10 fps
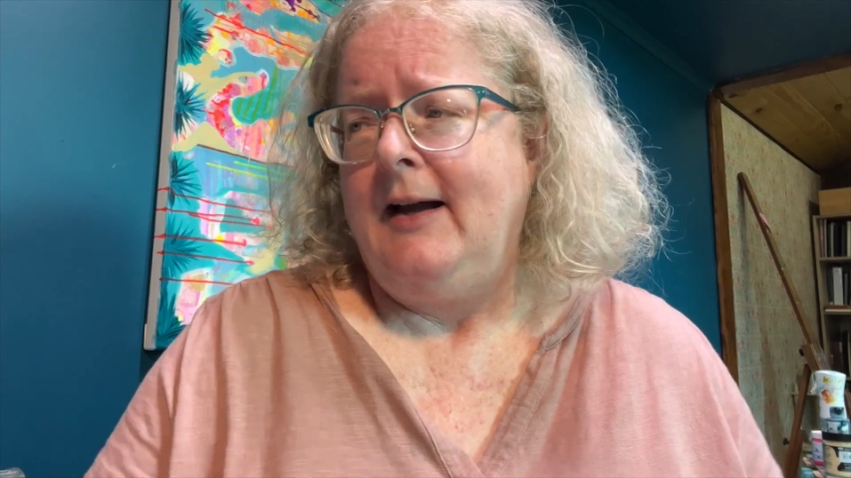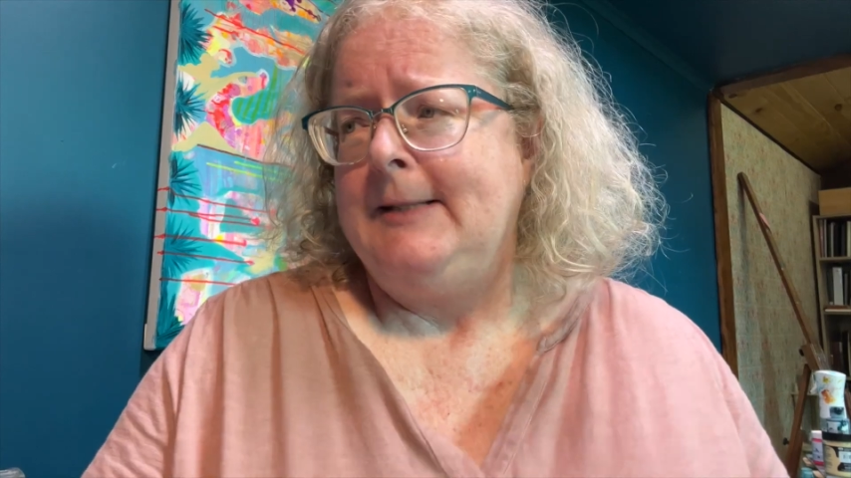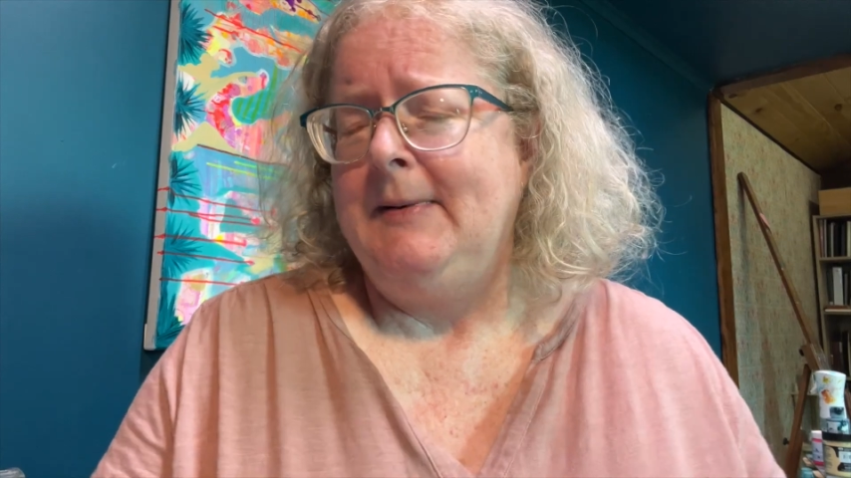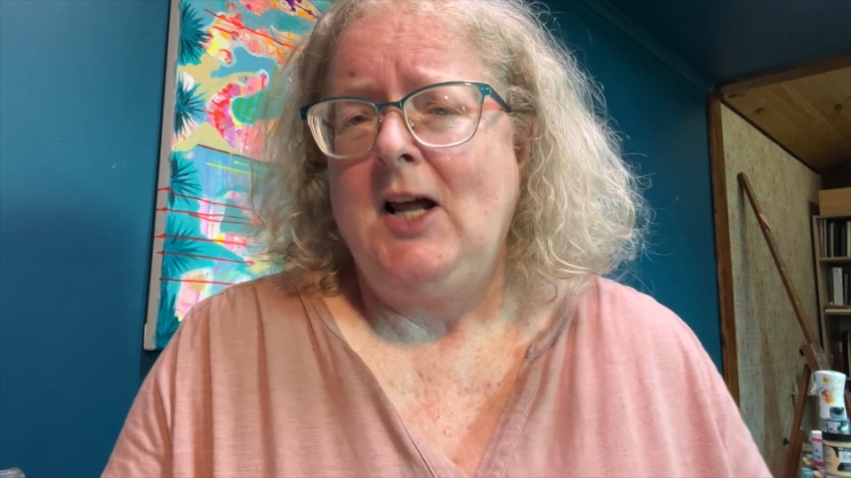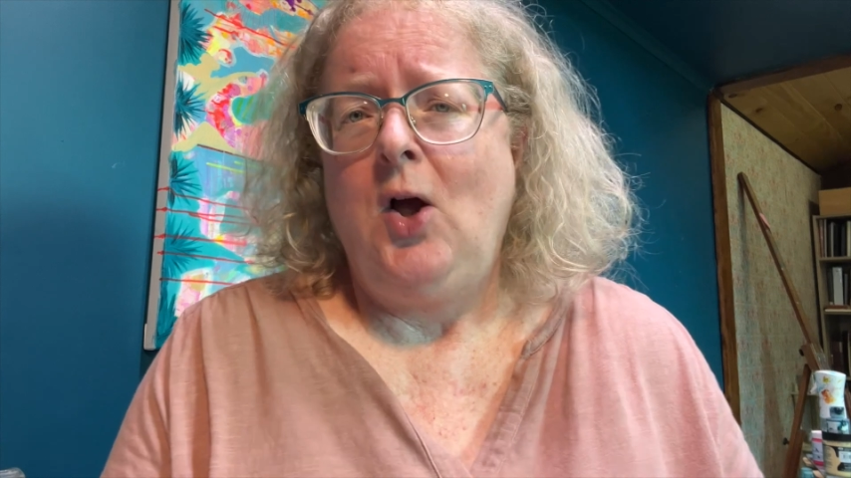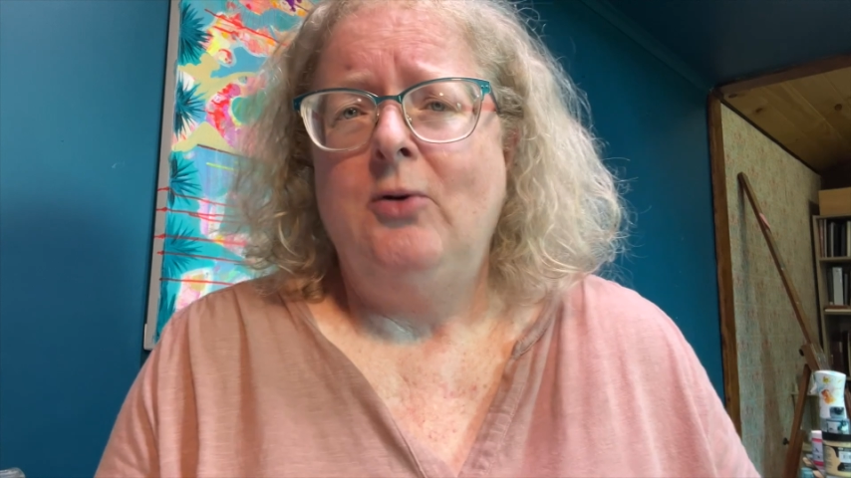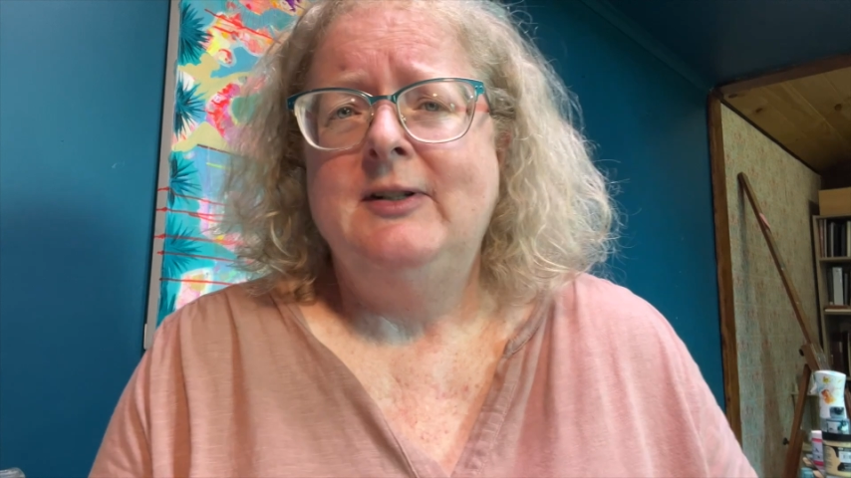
I spent almost a whole